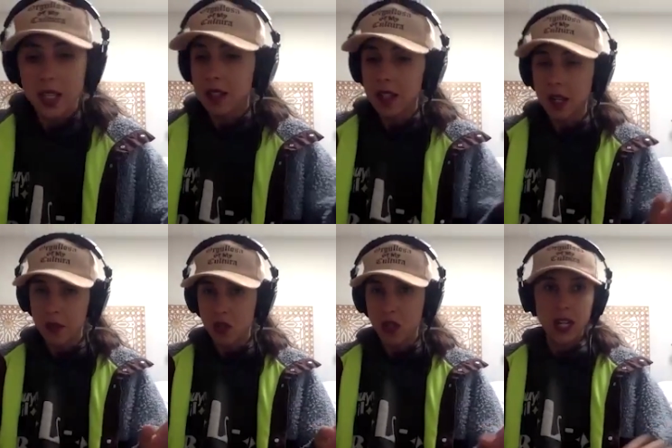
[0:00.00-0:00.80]
like sit up
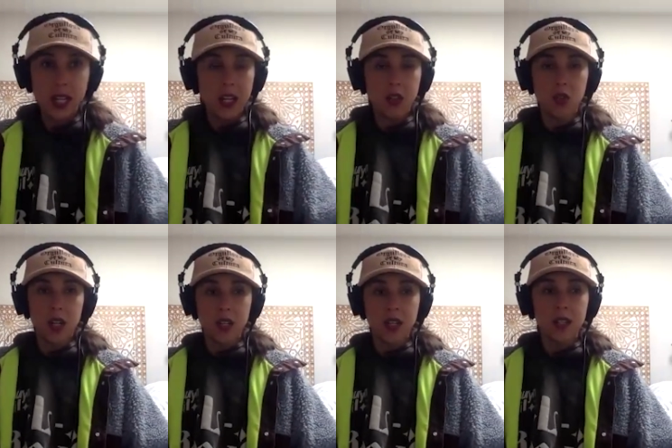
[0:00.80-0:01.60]
straight and
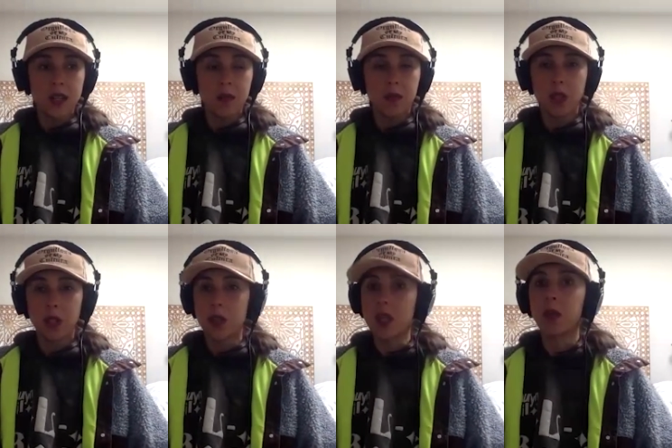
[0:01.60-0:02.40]
dress and
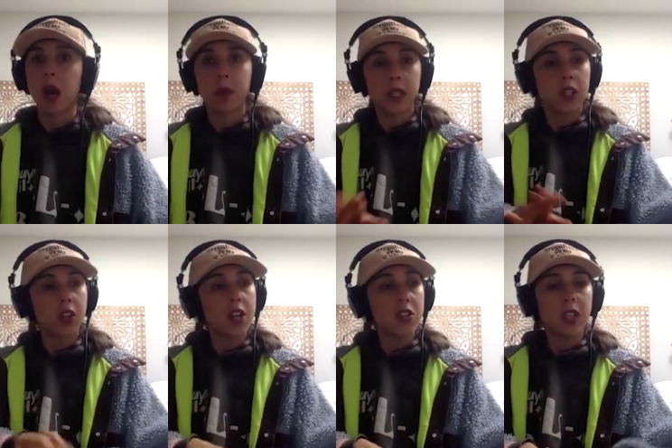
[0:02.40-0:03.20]
sit properly,
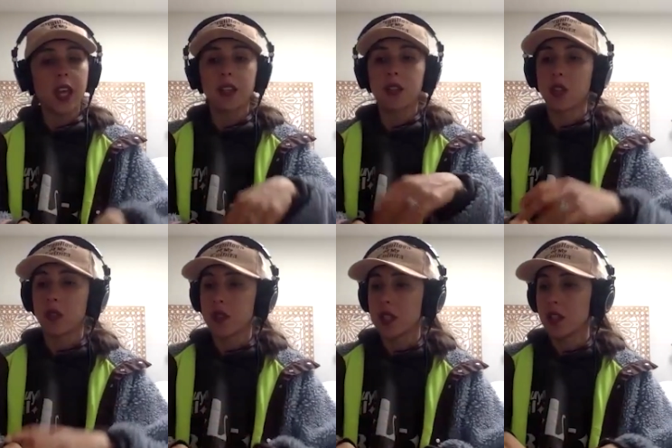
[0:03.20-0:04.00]
cross your legs.
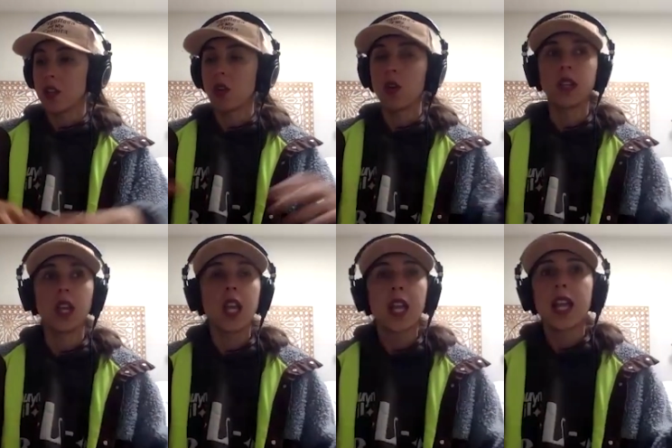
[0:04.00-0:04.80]
Don't,
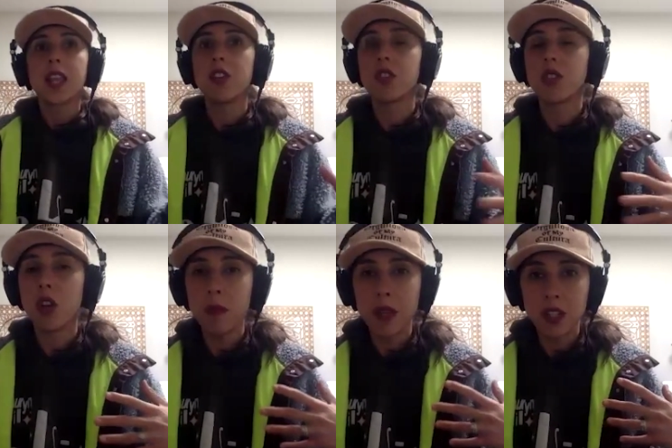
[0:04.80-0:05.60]
there's
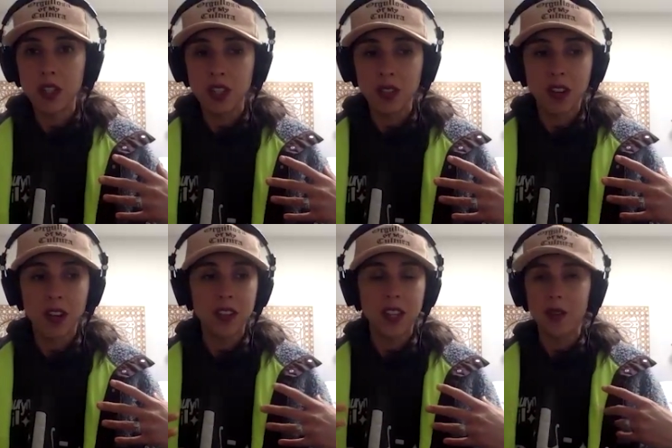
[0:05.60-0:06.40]
so much
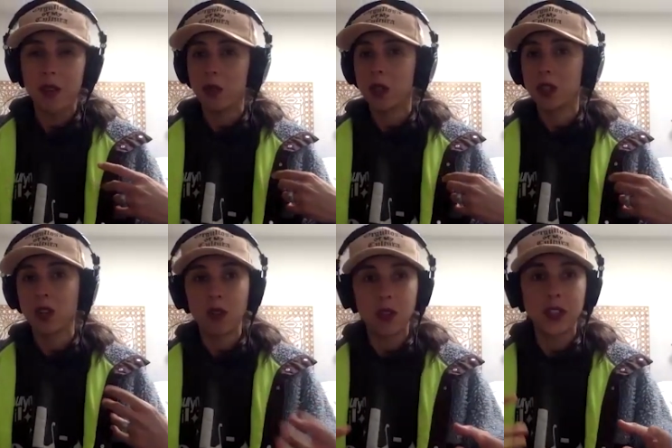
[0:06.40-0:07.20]
that we're
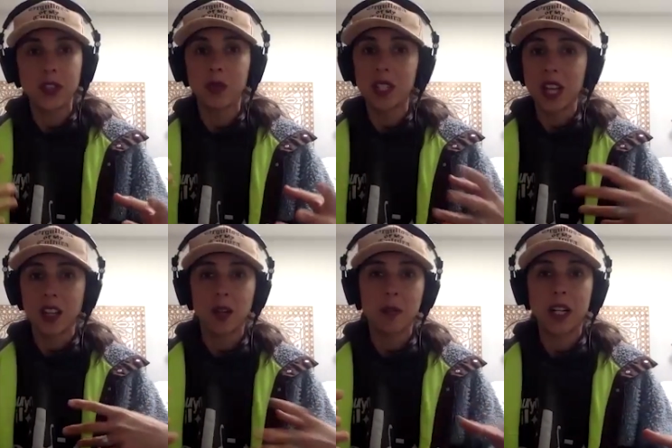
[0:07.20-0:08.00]
told and that we
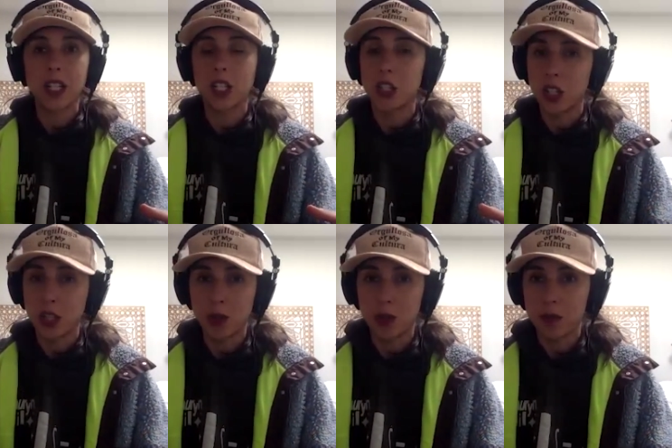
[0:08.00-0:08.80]
tell our body to
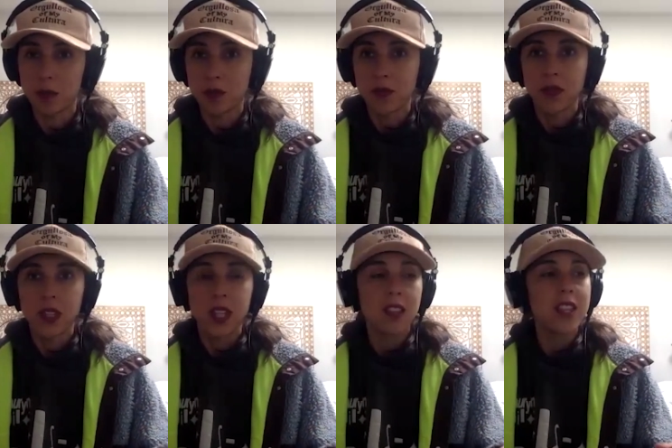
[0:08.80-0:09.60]
do,
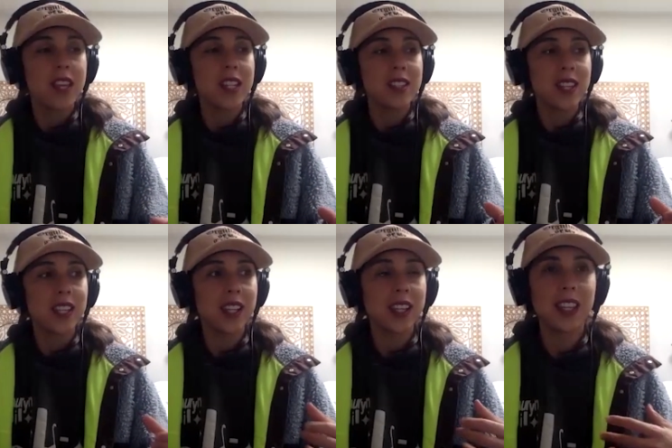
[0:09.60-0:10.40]
that it's
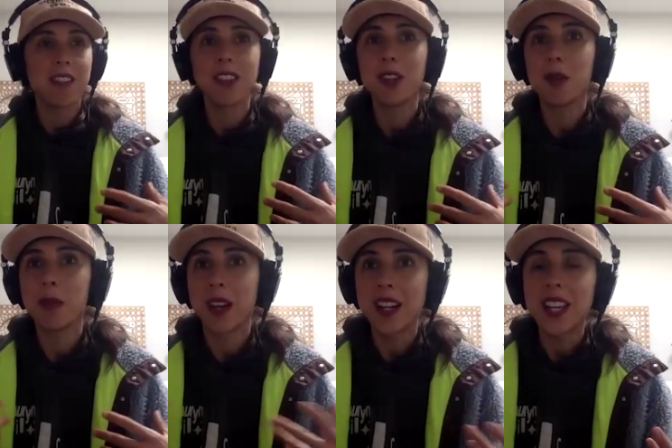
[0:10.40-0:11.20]
like giving your
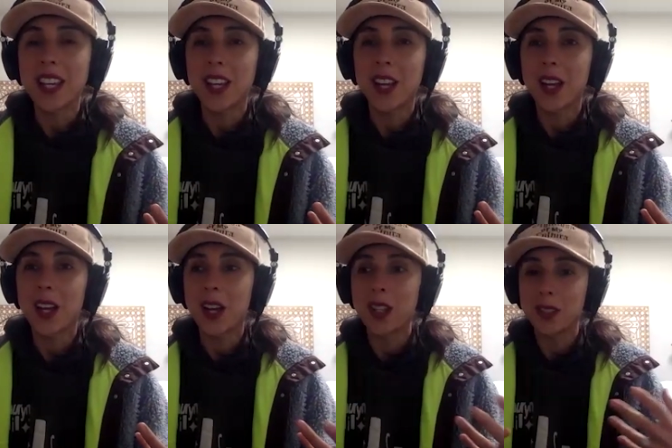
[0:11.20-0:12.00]
body
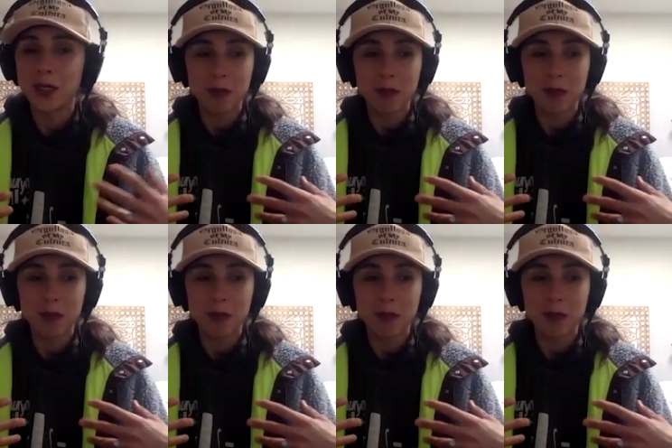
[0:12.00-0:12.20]
a